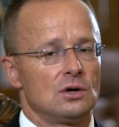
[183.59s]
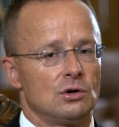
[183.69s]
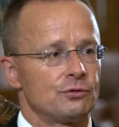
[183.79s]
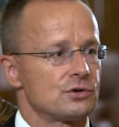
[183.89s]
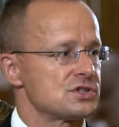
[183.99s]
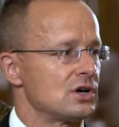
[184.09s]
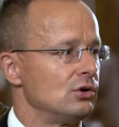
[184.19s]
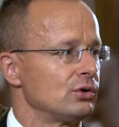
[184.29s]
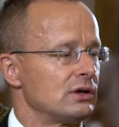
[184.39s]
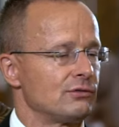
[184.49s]
Of course, they are
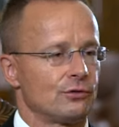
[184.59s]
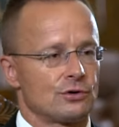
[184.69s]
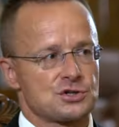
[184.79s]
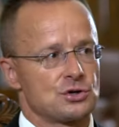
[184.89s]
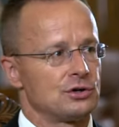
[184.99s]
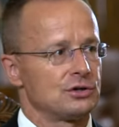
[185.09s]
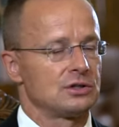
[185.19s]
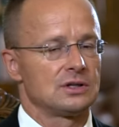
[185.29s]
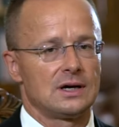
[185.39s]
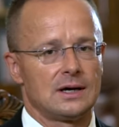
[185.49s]
looking for
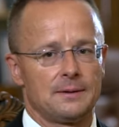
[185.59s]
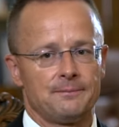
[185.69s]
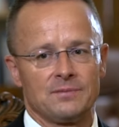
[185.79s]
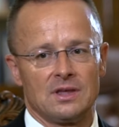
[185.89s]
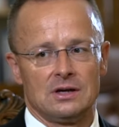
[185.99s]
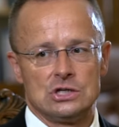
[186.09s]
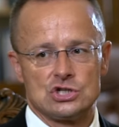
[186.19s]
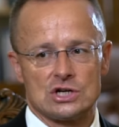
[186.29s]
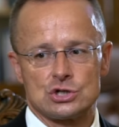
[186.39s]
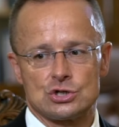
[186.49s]
certain um,
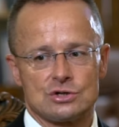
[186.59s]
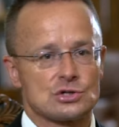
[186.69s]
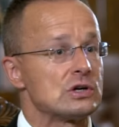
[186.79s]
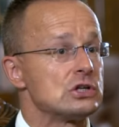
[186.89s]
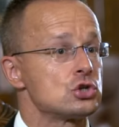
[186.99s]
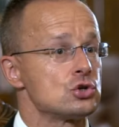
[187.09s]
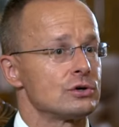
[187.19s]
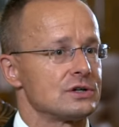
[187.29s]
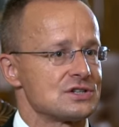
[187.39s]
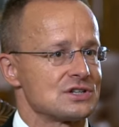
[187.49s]
gestures or
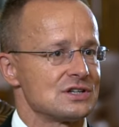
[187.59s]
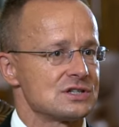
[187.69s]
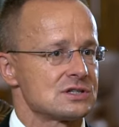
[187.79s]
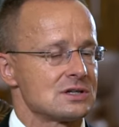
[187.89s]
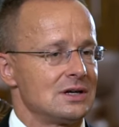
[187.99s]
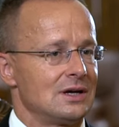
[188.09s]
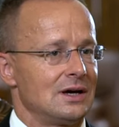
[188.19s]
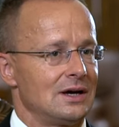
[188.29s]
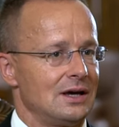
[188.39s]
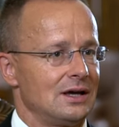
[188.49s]
insurances
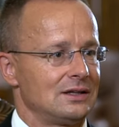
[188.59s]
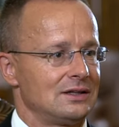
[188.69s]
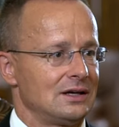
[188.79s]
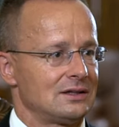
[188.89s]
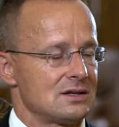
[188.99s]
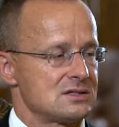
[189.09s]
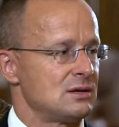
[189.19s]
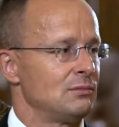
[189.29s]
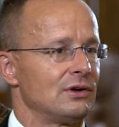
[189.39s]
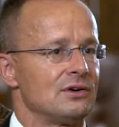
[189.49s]
uh, that
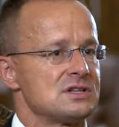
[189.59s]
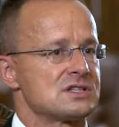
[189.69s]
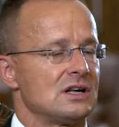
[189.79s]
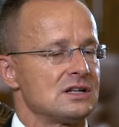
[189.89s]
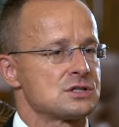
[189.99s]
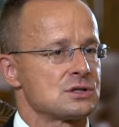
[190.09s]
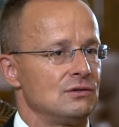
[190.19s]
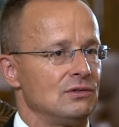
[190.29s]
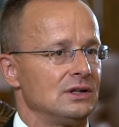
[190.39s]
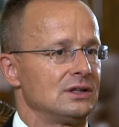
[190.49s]
similar results
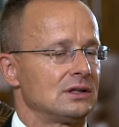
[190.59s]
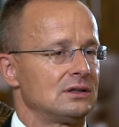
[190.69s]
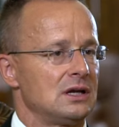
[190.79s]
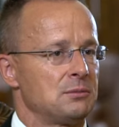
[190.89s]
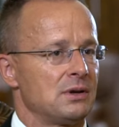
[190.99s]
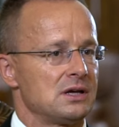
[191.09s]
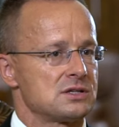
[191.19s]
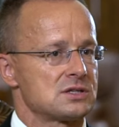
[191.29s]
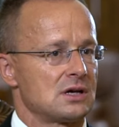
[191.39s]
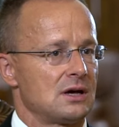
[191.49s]
will not take
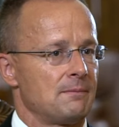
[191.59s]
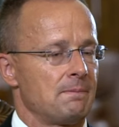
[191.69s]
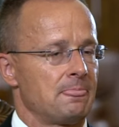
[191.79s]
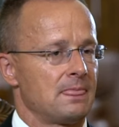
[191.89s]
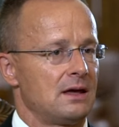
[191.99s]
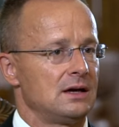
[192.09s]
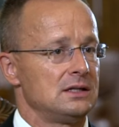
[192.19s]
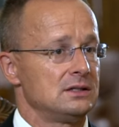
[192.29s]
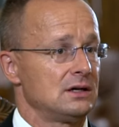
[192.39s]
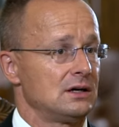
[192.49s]
place um,
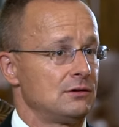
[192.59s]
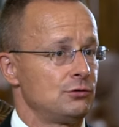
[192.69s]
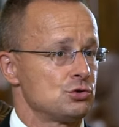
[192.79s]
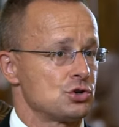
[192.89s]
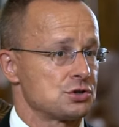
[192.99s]
in the future.